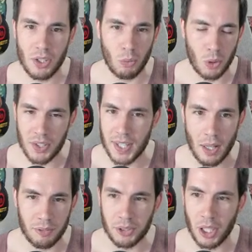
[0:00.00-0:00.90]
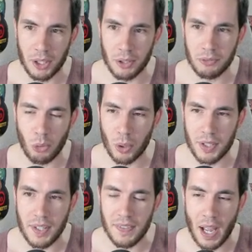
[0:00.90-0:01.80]
were to sell for
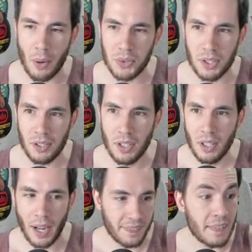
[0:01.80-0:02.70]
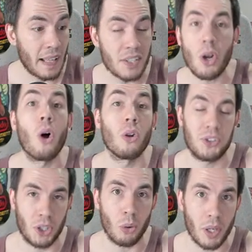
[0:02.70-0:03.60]
114000 I think that's
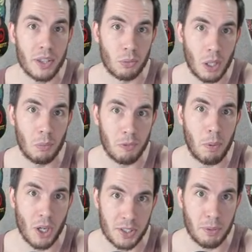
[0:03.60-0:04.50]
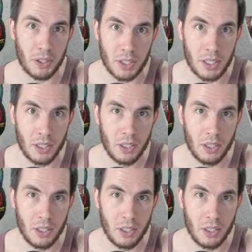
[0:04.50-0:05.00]
also in the realm of possibility.